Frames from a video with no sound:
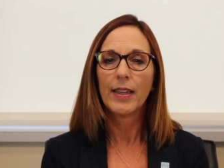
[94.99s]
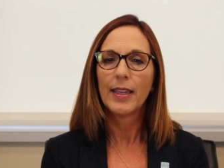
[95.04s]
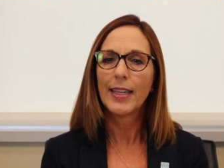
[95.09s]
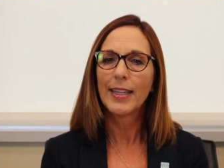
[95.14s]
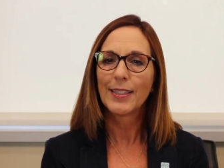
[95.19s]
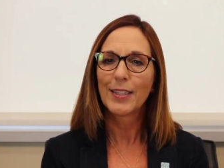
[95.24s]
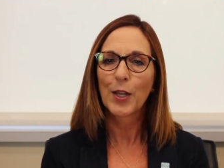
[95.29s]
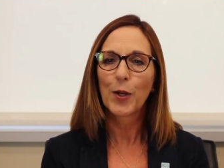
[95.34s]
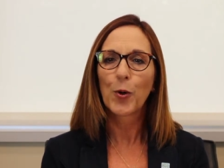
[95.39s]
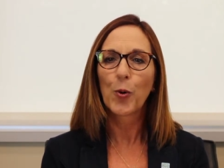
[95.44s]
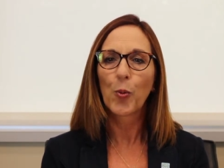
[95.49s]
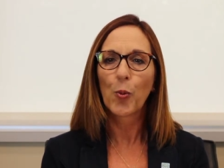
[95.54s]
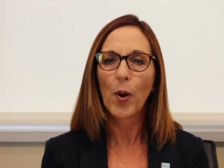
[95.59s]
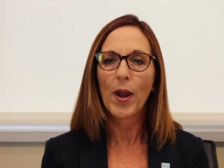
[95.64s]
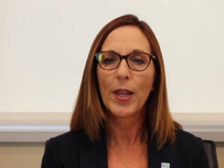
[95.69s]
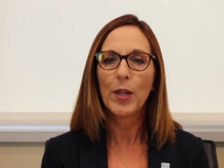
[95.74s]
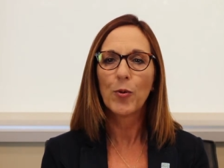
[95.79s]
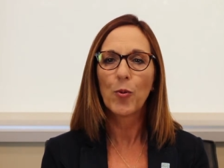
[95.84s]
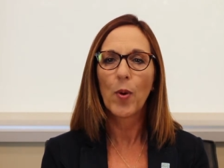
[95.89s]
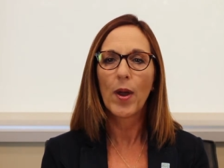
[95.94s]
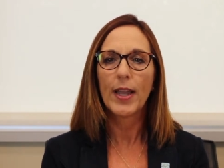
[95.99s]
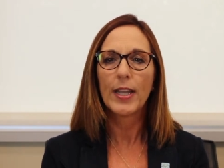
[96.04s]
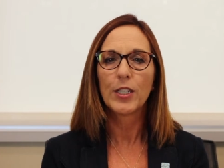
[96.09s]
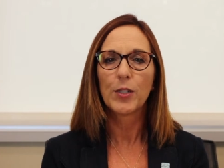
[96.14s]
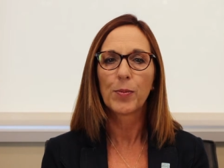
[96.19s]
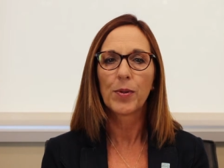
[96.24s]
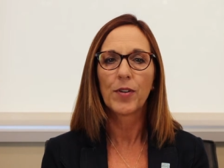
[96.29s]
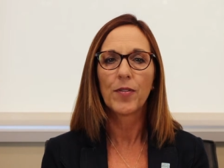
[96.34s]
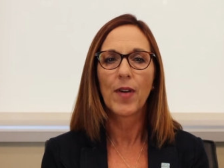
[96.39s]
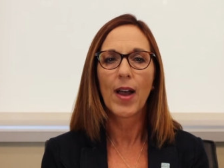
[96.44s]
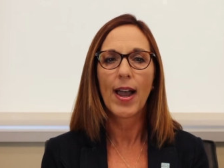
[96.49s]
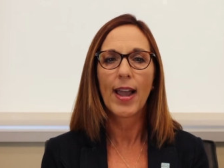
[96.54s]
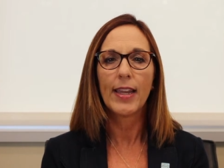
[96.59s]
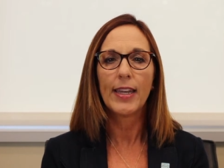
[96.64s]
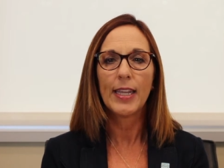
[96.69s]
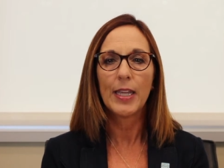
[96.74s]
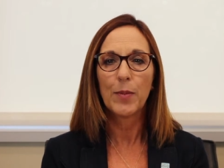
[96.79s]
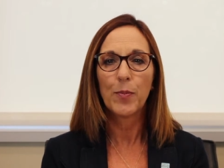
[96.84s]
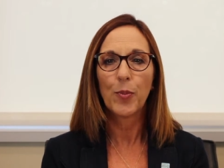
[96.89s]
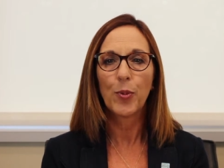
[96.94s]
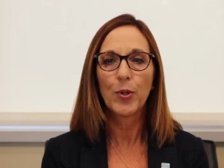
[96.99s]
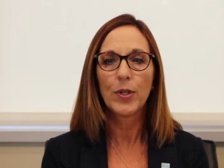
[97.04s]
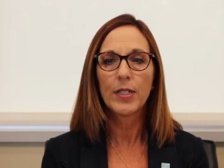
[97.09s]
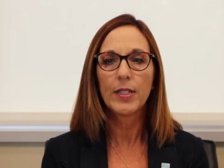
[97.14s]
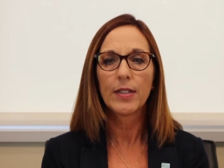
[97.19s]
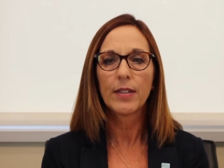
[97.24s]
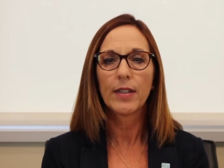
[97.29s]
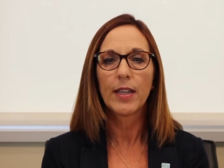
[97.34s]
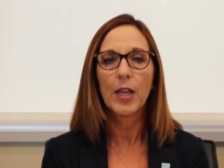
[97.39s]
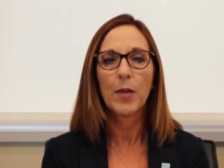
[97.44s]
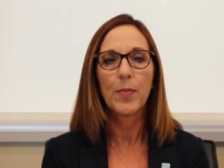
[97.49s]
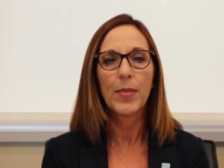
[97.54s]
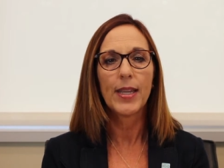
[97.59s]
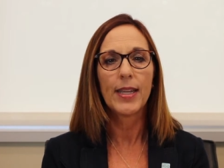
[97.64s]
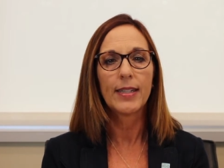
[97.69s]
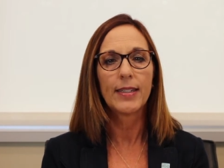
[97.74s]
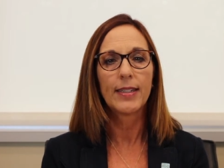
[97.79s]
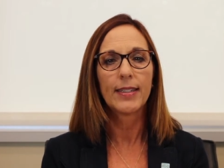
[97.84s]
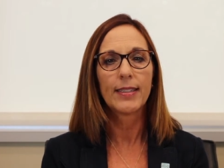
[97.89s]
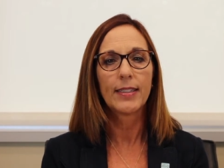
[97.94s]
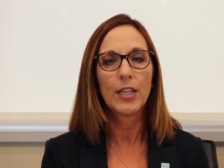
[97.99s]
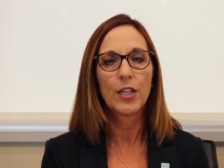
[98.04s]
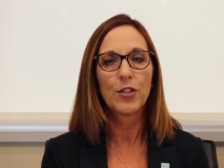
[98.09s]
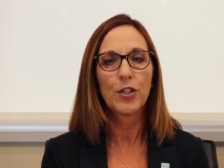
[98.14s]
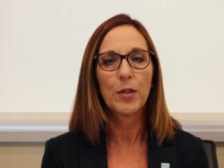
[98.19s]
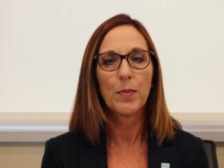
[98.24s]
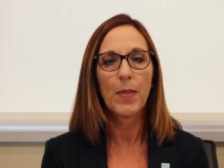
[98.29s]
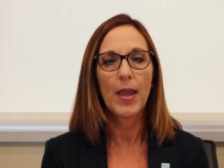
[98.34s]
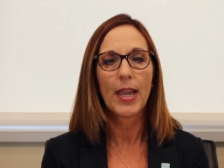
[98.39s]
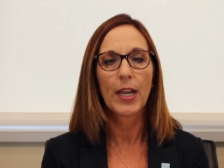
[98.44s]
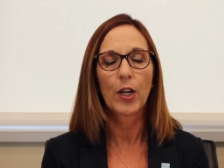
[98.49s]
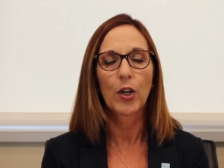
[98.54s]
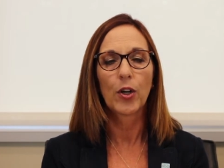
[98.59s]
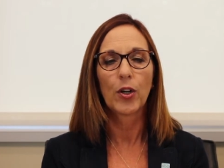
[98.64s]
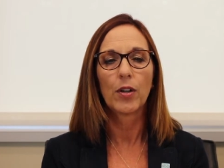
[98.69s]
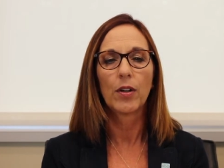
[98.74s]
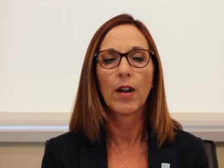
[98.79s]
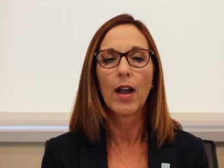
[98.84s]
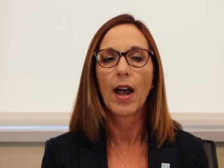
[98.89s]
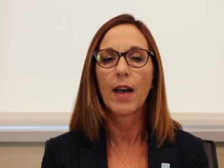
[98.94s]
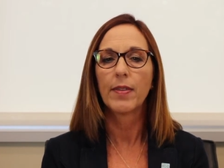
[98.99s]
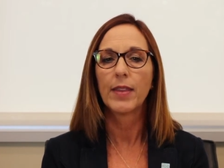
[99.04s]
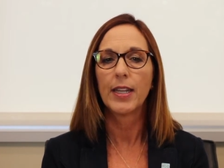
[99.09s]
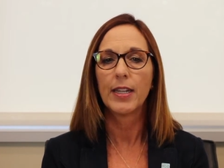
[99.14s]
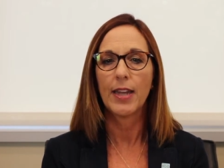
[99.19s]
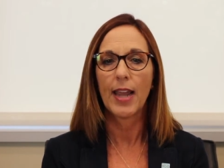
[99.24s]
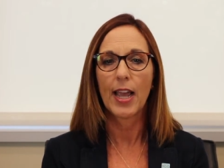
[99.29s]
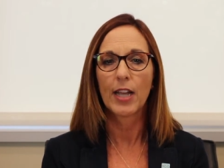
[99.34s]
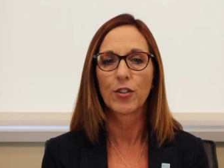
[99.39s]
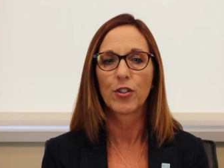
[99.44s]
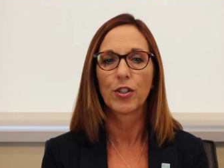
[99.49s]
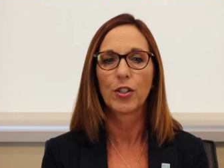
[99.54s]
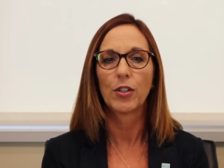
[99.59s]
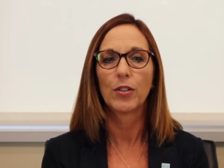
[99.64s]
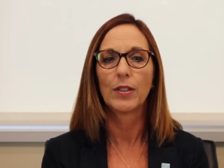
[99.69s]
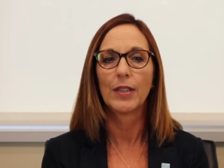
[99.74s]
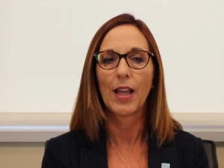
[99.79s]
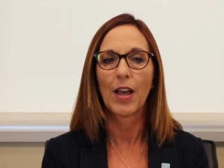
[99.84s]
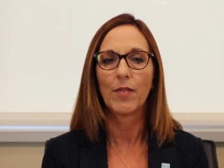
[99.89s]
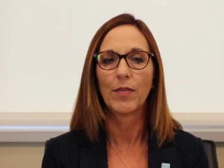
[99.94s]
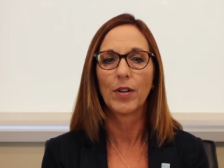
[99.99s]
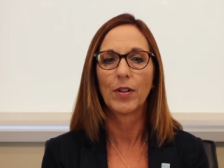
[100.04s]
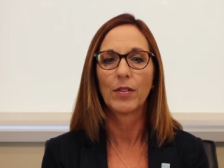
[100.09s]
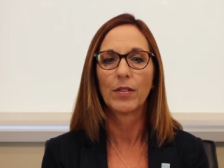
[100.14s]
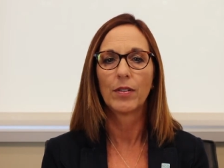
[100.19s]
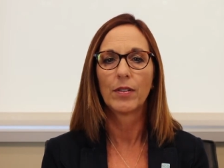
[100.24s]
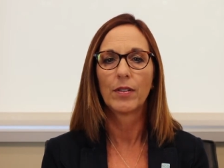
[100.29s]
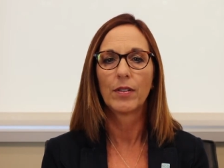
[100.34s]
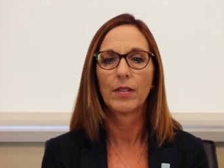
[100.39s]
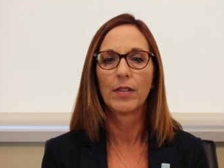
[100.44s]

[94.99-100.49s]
It's a great way to provide input and be a decision maker on the national level.